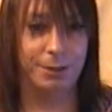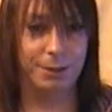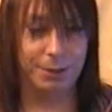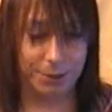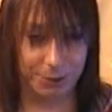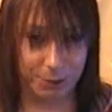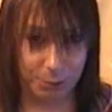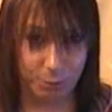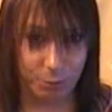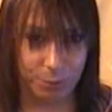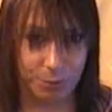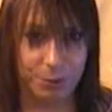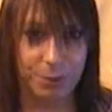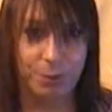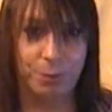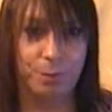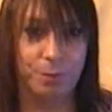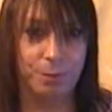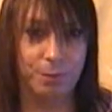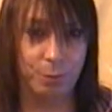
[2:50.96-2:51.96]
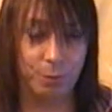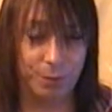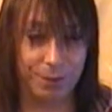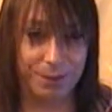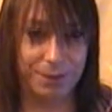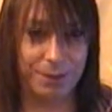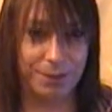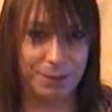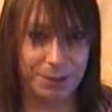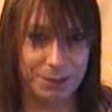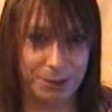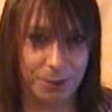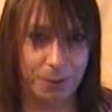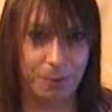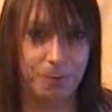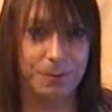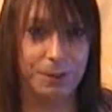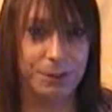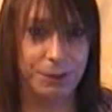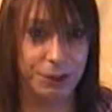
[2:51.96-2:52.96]
You note, with the
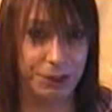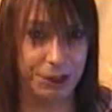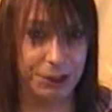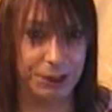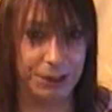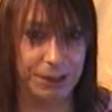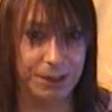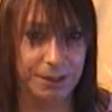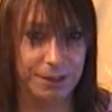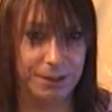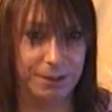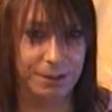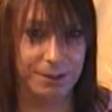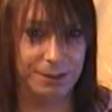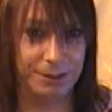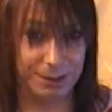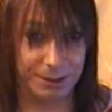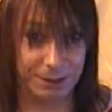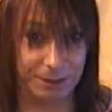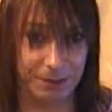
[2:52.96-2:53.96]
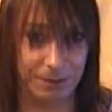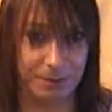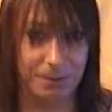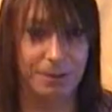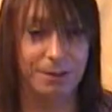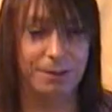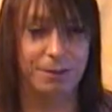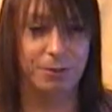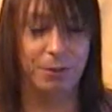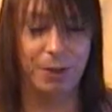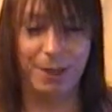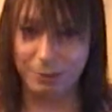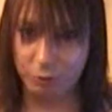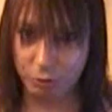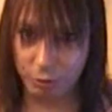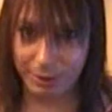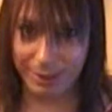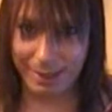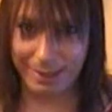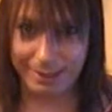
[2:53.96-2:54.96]
soft G still. Not
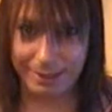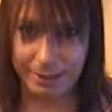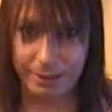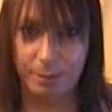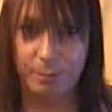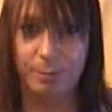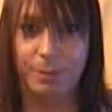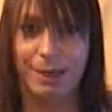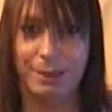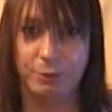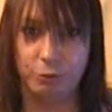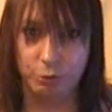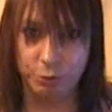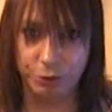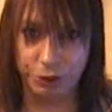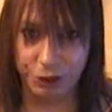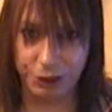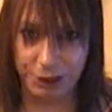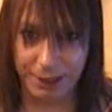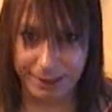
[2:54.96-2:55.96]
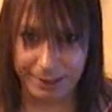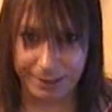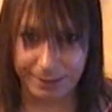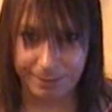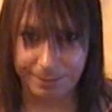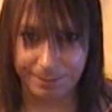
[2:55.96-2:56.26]
androgyne, but androgyne.